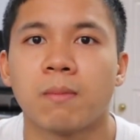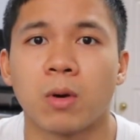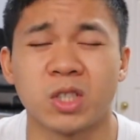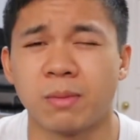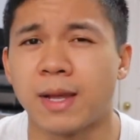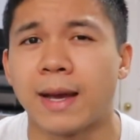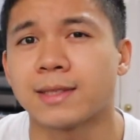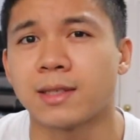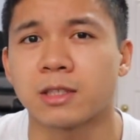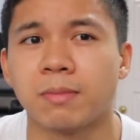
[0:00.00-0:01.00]
more
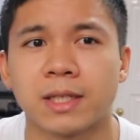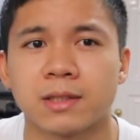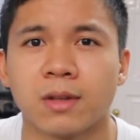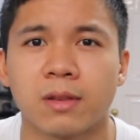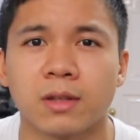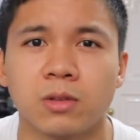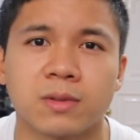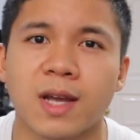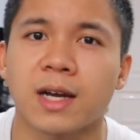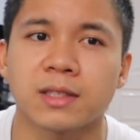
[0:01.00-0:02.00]
gymnastics based, nothing too
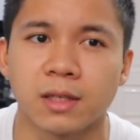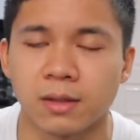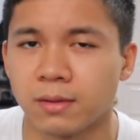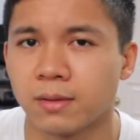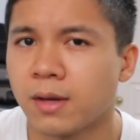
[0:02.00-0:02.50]
taxing,